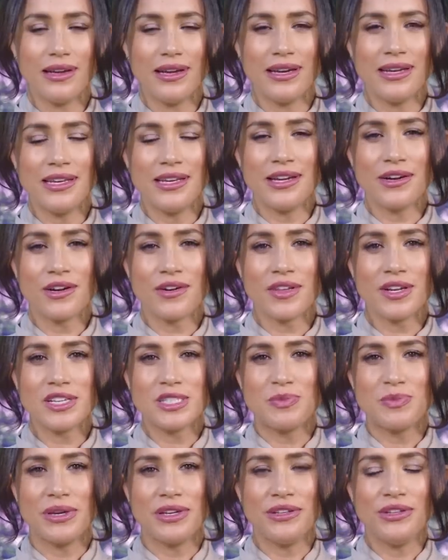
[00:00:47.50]
In a year that
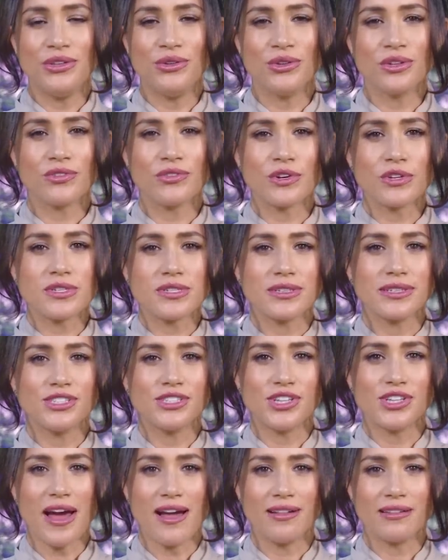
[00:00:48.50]
has been
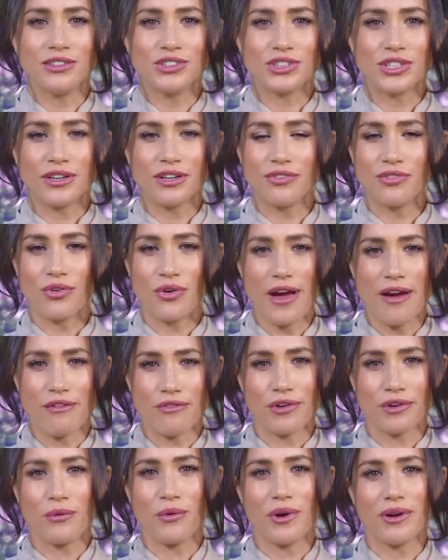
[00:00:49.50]
universally challenging for
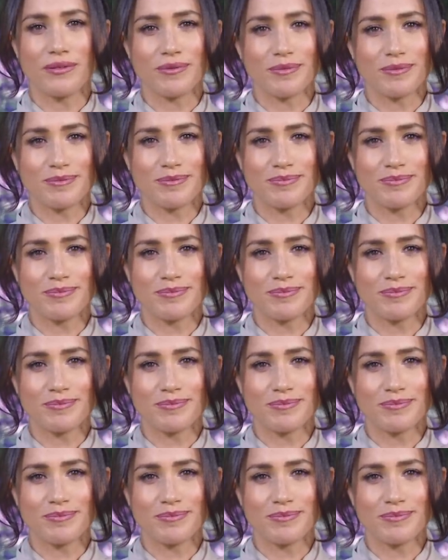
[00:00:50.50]
everyone,